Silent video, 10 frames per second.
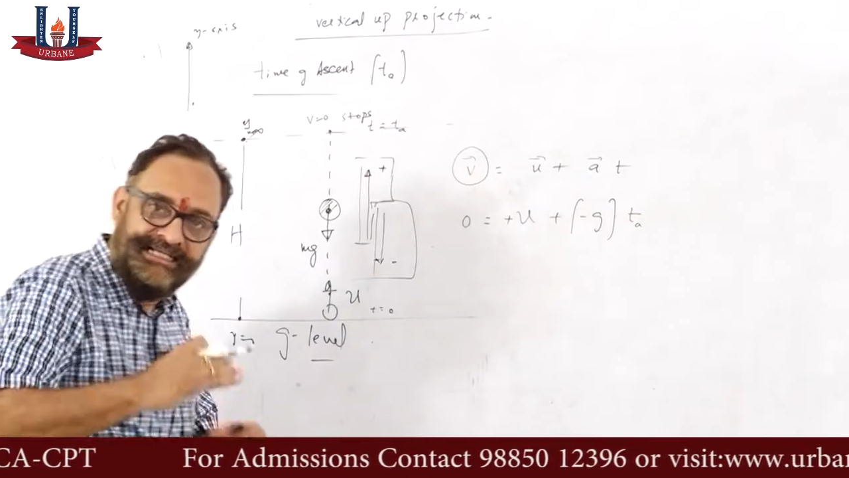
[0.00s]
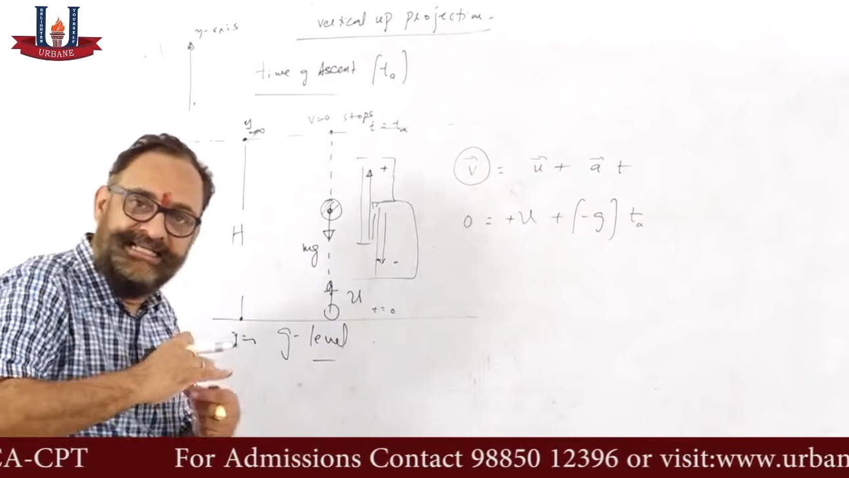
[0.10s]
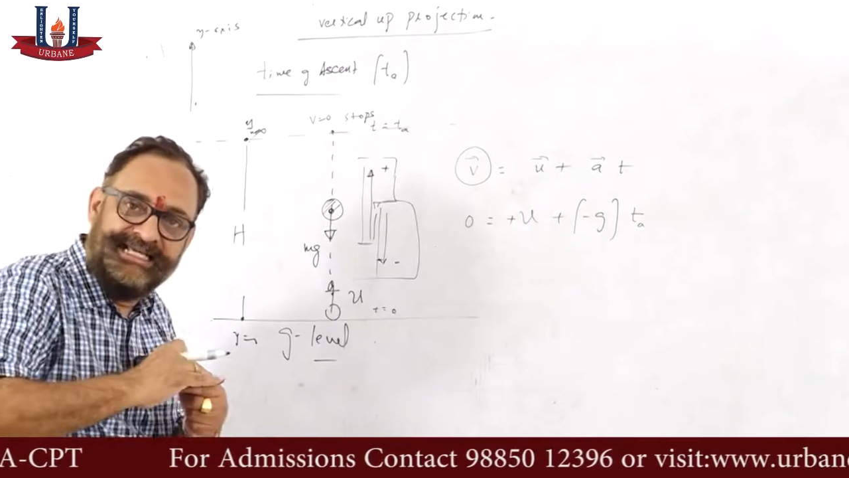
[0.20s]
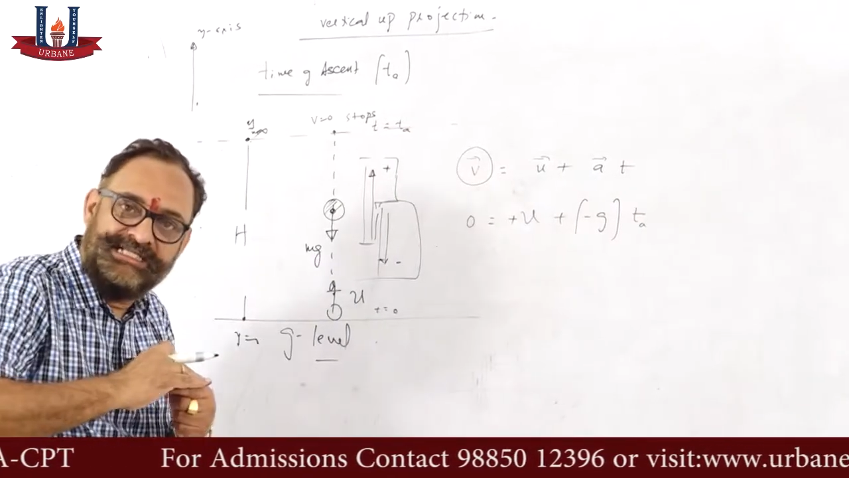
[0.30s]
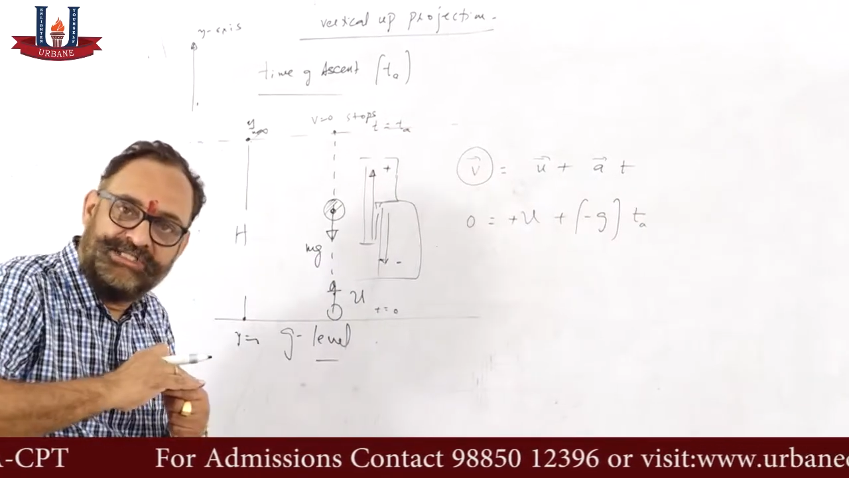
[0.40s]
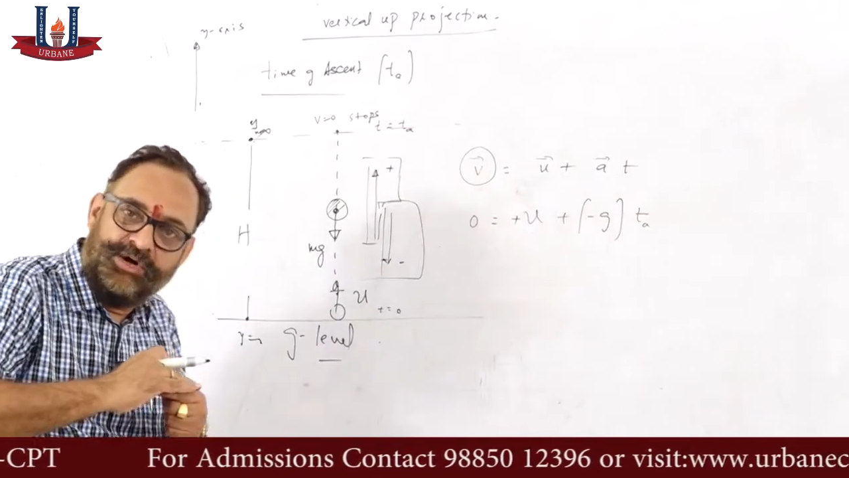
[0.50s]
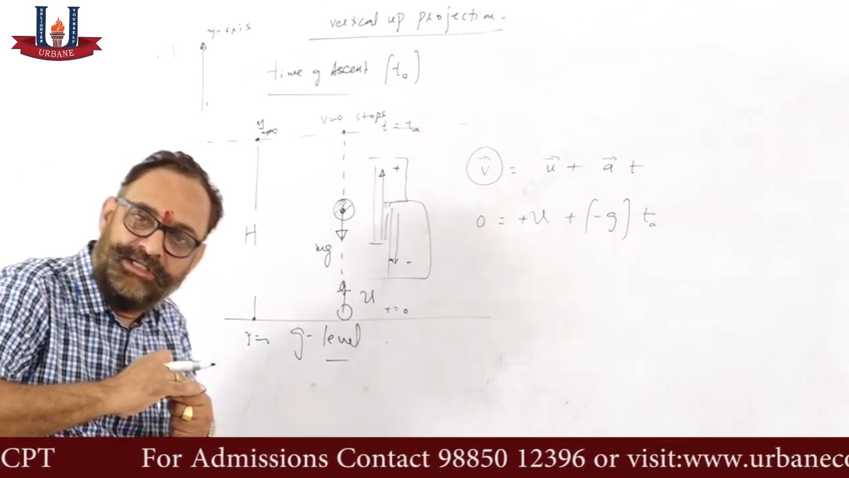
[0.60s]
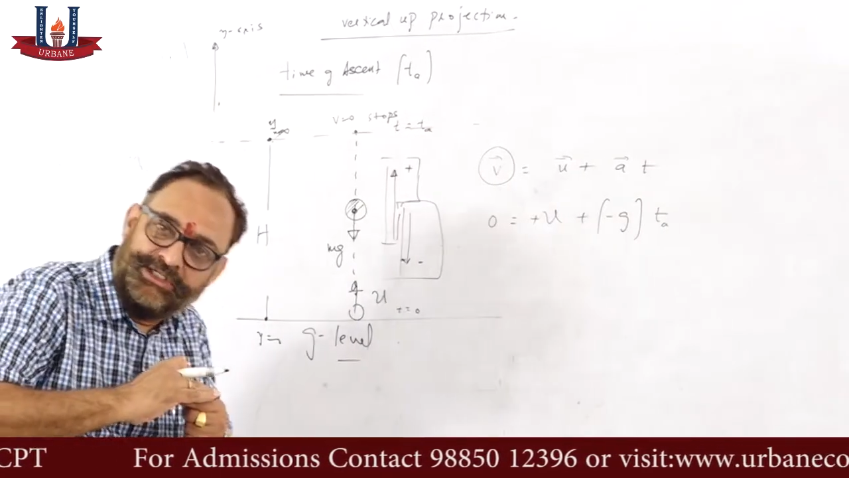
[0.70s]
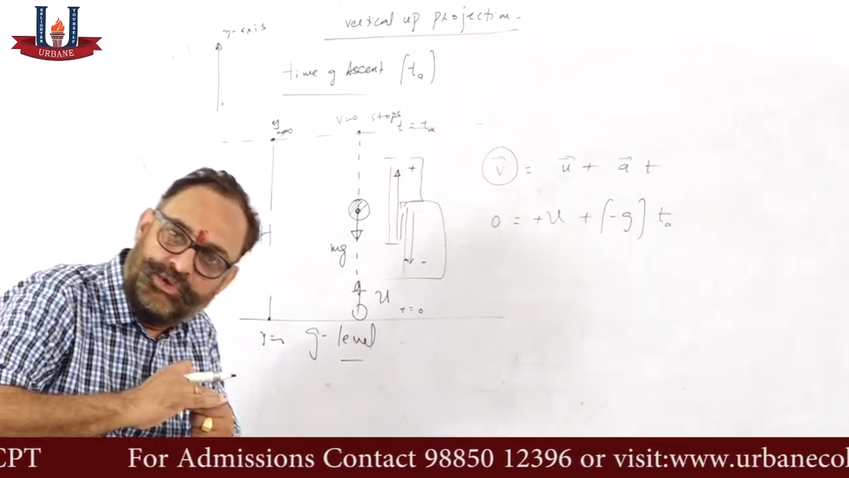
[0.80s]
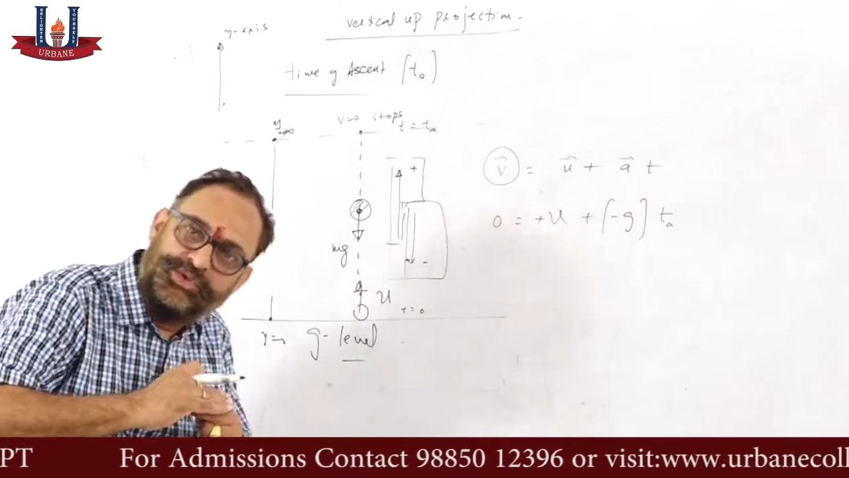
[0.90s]
T is called
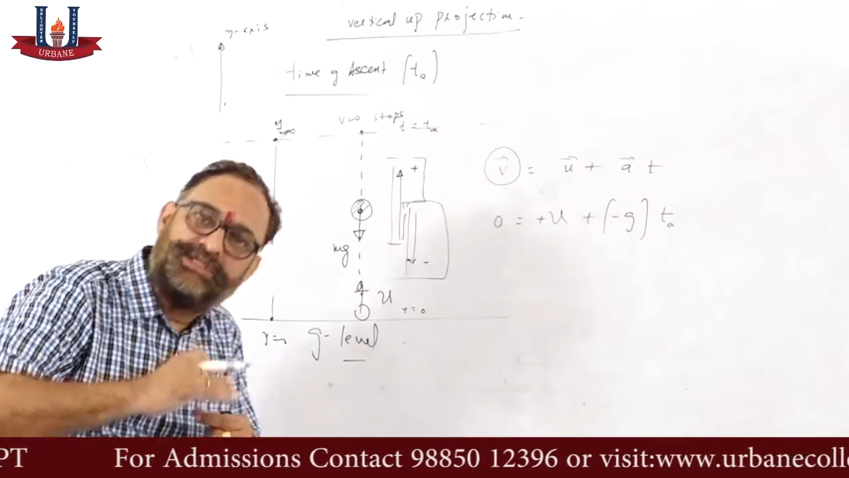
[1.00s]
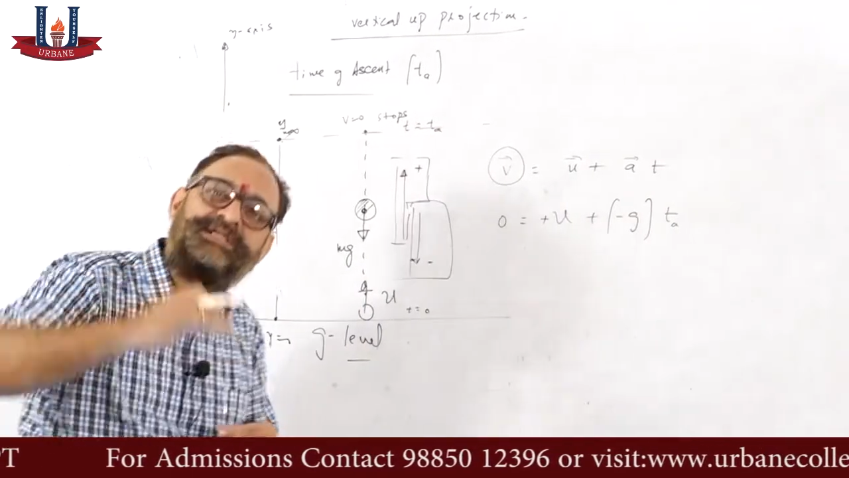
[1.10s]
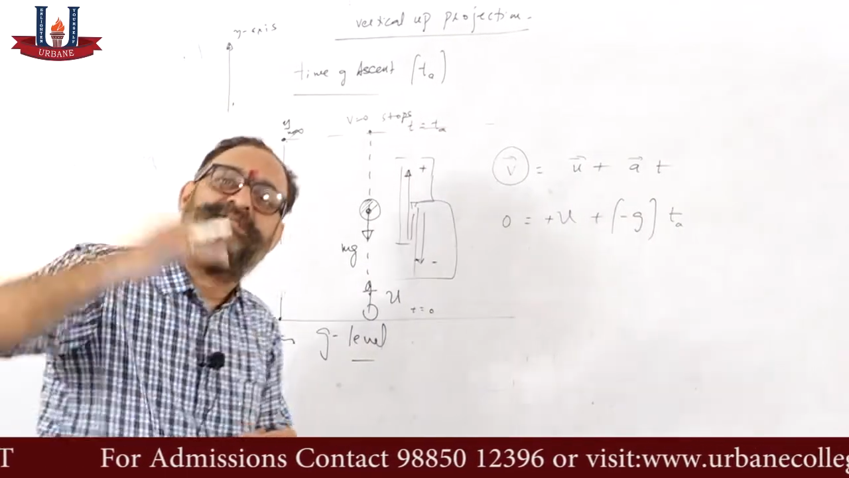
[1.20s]
the total